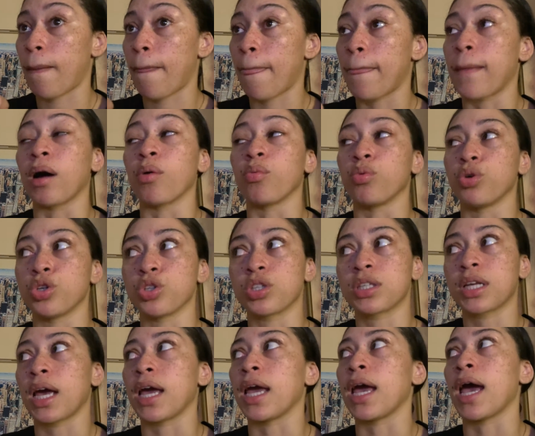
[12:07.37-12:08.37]
I will
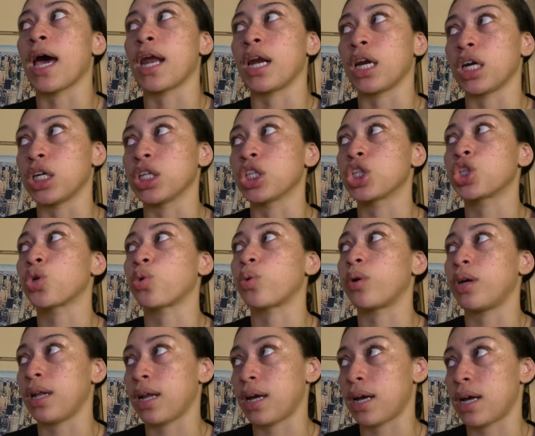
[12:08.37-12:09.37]
say it had a good
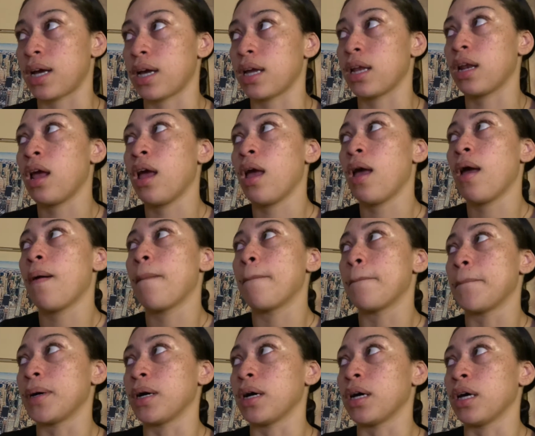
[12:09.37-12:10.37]
storyline.
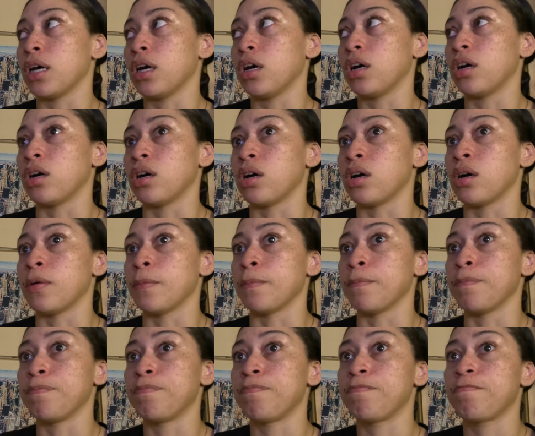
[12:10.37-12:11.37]
But,
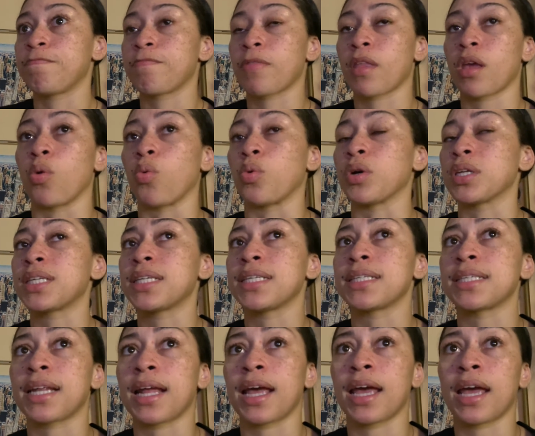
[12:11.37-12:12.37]
um, what's his
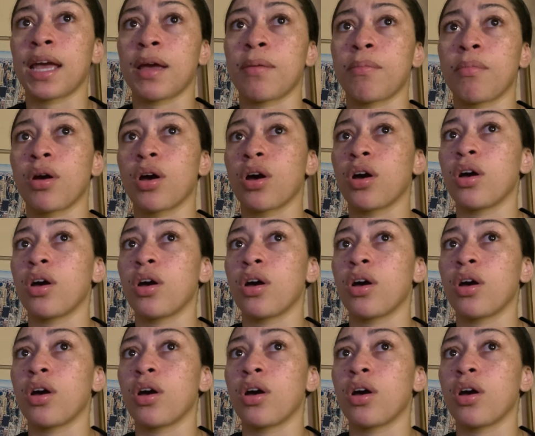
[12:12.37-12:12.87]
name?